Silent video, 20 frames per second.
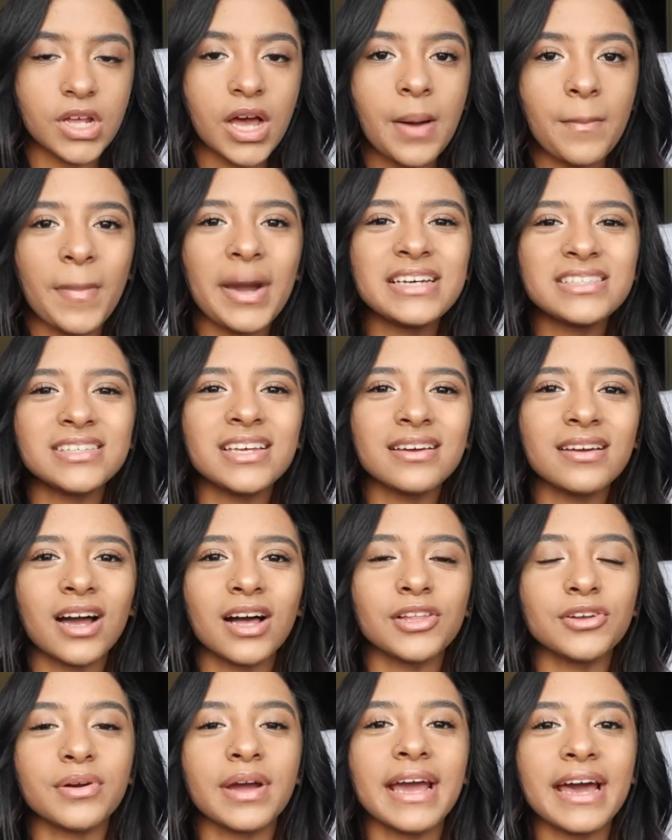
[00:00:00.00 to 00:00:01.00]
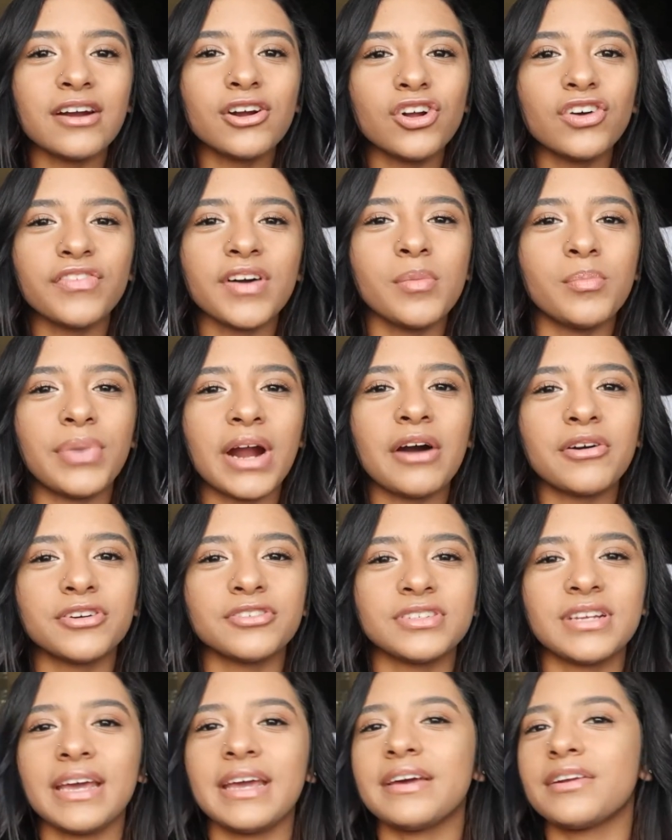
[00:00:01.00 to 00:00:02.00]
my skin color, okay, I don't know if I'm brown or
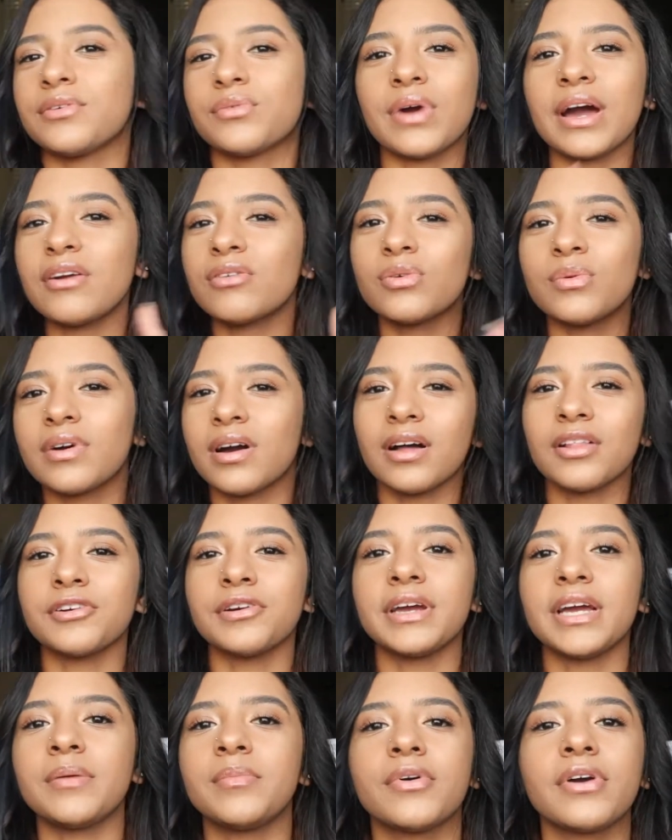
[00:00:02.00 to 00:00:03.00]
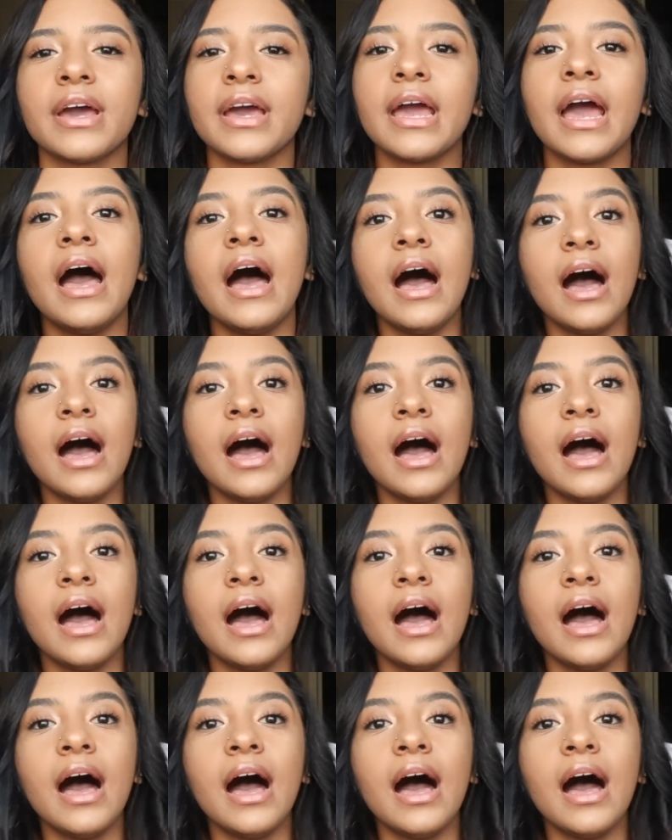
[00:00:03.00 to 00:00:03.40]
tan, or I don't know what color I am, okay,